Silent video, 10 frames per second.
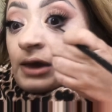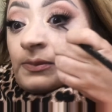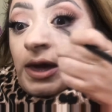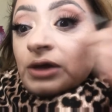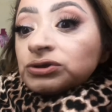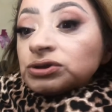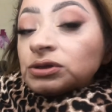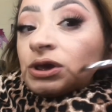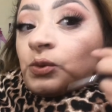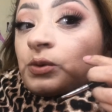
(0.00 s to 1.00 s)

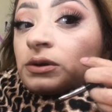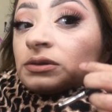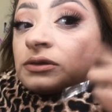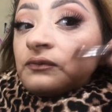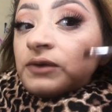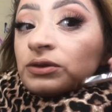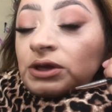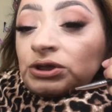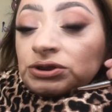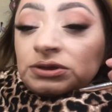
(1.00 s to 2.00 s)
actually wearing the
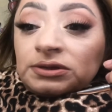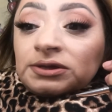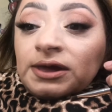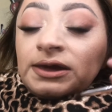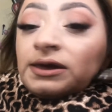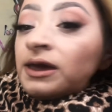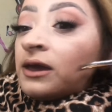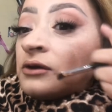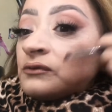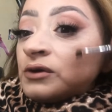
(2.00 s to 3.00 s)
foundation today.
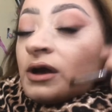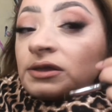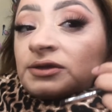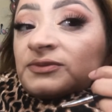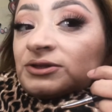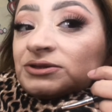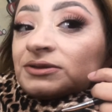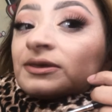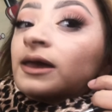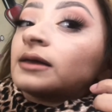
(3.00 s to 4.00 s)
Forgot to
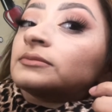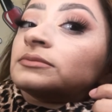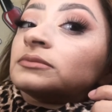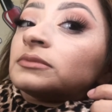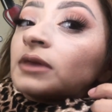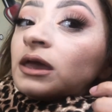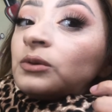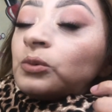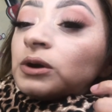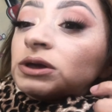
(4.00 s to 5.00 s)
mention that.
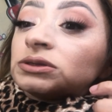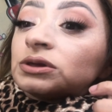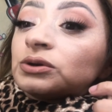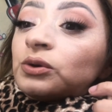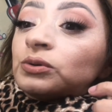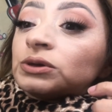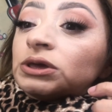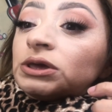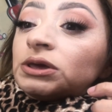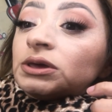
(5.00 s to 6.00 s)
I'm wearing the
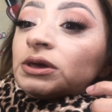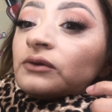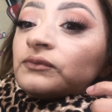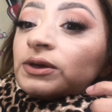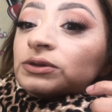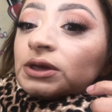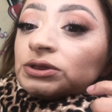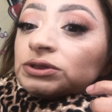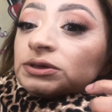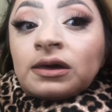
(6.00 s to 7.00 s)
Kokie
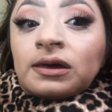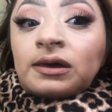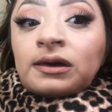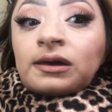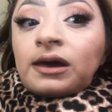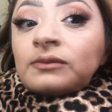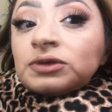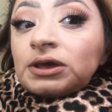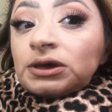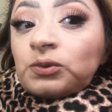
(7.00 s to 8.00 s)
foundation. I'm
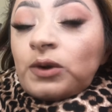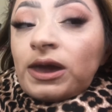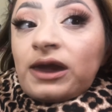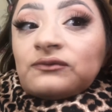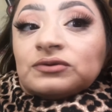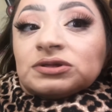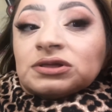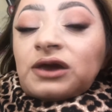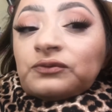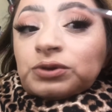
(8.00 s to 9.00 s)
taking whatever's
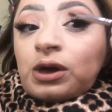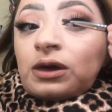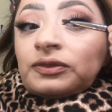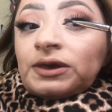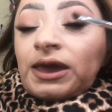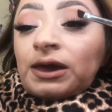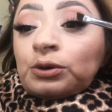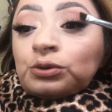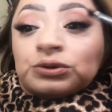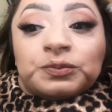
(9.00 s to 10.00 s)
left on the
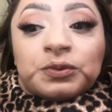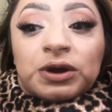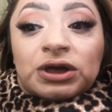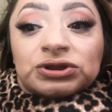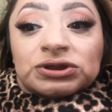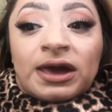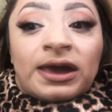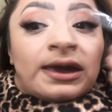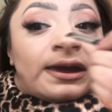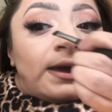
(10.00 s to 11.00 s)
angled brush
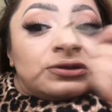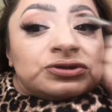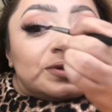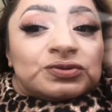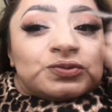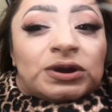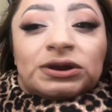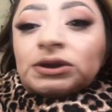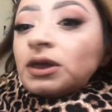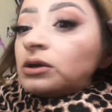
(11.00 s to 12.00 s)
and just
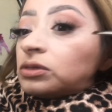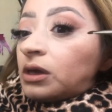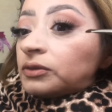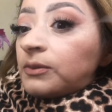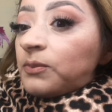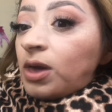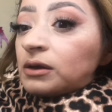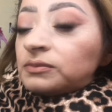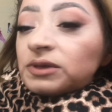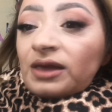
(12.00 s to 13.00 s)
running it along the
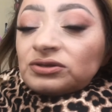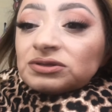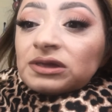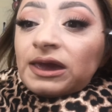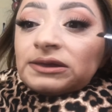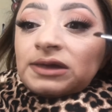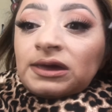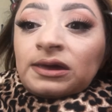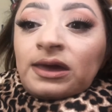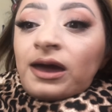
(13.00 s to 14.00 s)
bottom lash line.
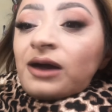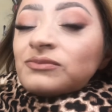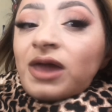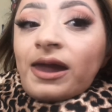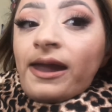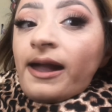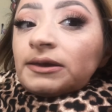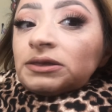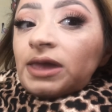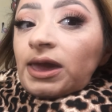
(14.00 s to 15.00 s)
I'm not
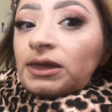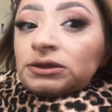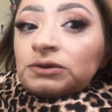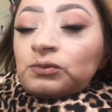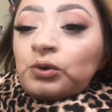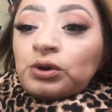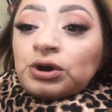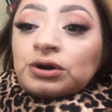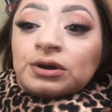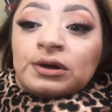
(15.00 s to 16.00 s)
adding any
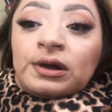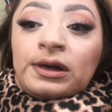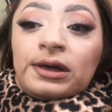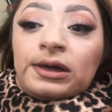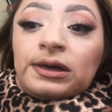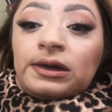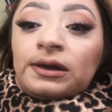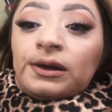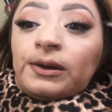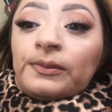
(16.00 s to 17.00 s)
more
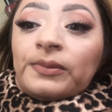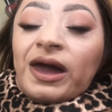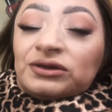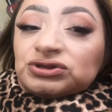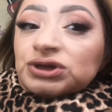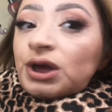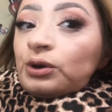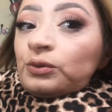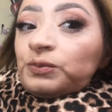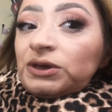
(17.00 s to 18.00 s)

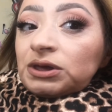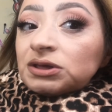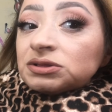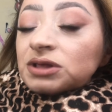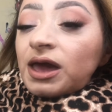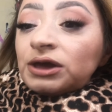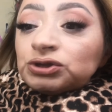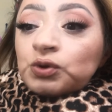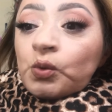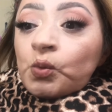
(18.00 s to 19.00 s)
eyeshadow because I
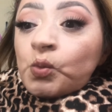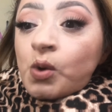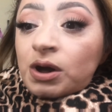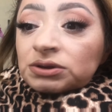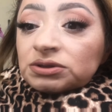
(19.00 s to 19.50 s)
don't want